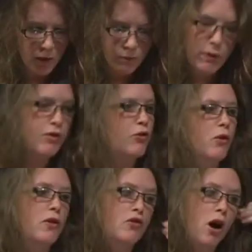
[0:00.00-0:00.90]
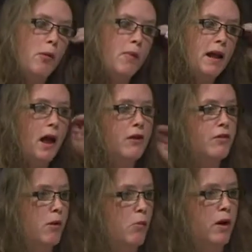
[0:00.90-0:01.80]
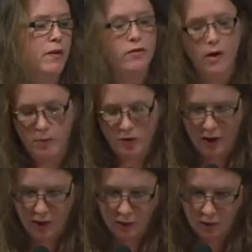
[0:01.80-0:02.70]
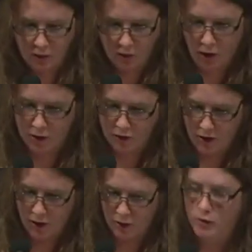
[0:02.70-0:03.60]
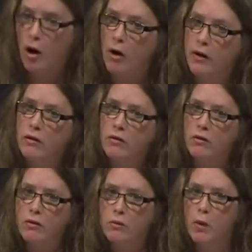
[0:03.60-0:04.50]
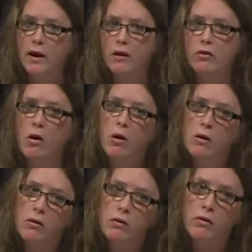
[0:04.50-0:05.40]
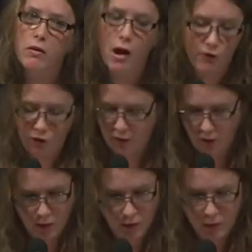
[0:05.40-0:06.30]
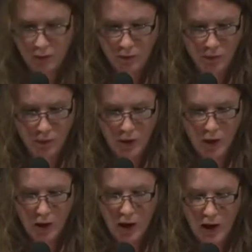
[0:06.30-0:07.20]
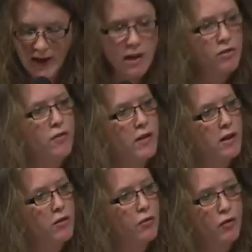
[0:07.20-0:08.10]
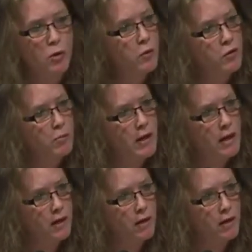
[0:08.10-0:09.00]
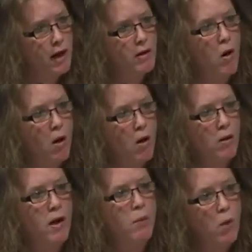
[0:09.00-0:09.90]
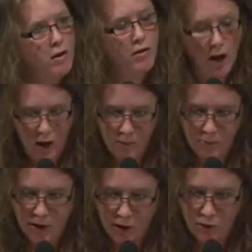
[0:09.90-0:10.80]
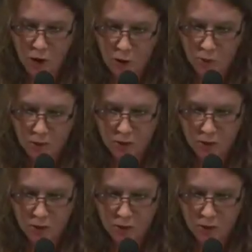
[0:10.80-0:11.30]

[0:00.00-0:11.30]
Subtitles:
It's true the charm may lie somewhat in the subject, such as gardens, wedding songs, love affairs. Against these few will speak, and all at one time may have hoped.